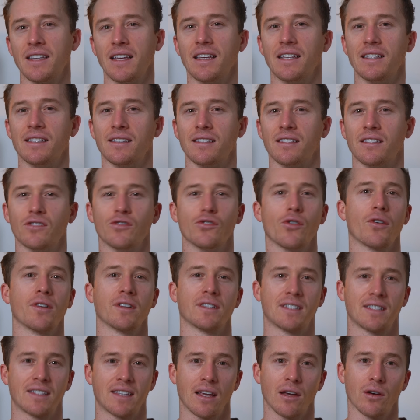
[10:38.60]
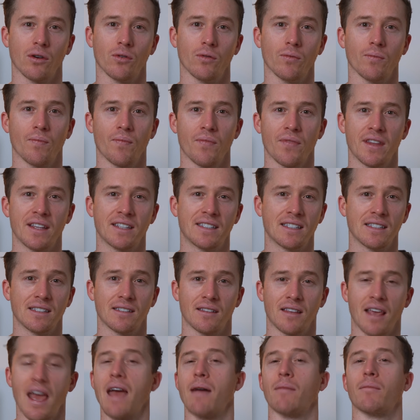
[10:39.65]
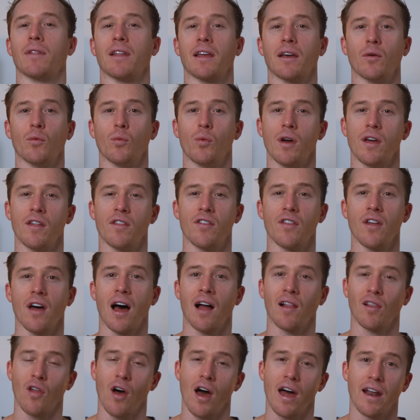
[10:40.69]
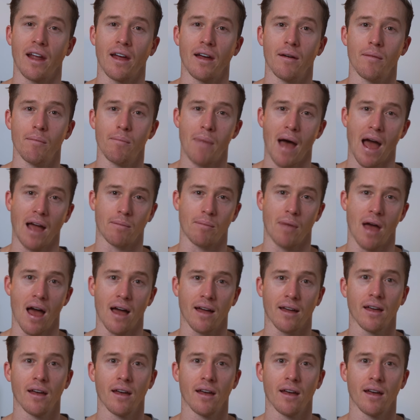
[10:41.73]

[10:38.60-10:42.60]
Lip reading: is not a skill. This is gambling with a lighter backpack.